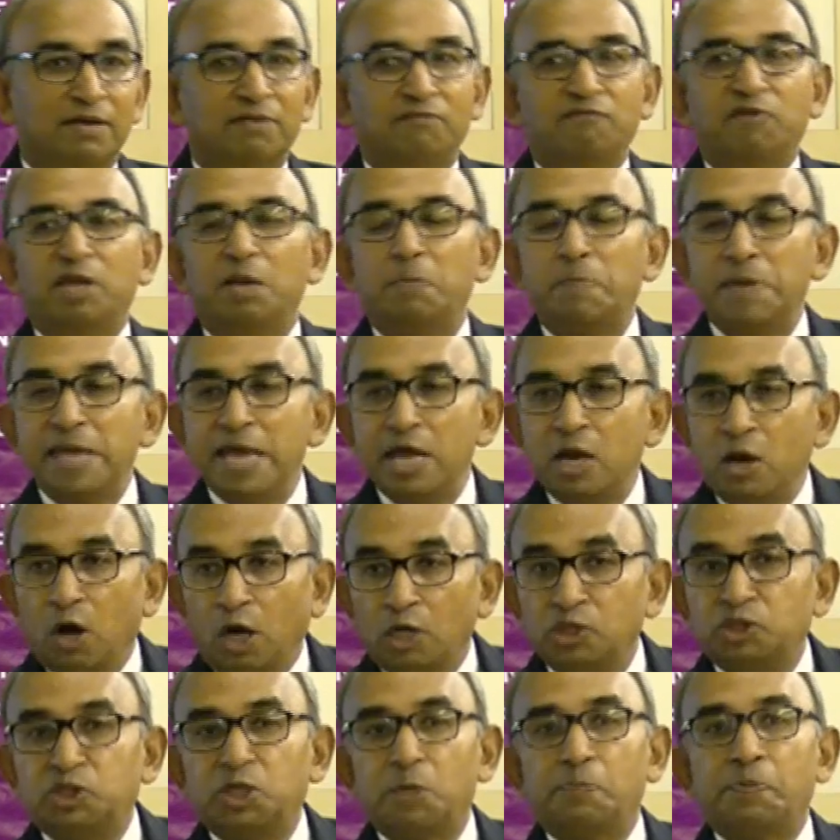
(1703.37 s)
will be an
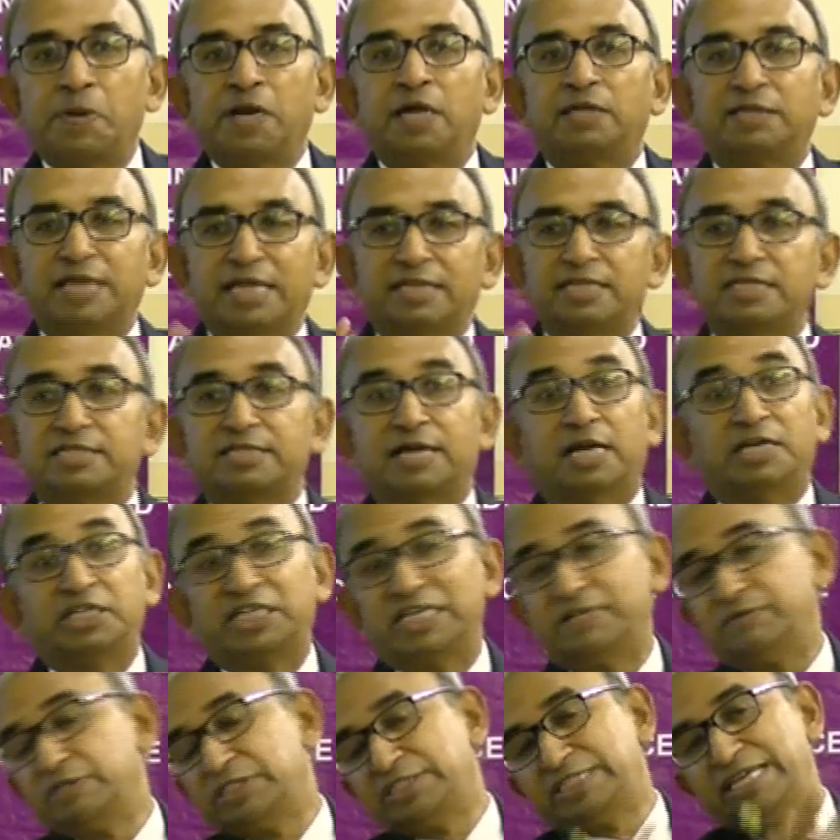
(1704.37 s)
entrepreneur that this
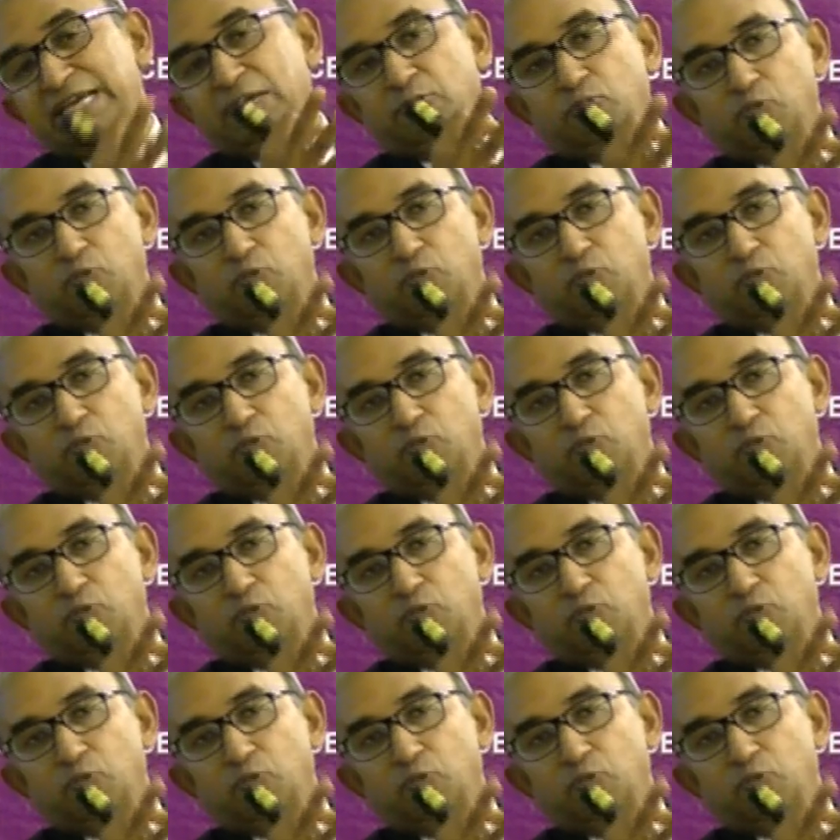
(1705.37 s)
country will say,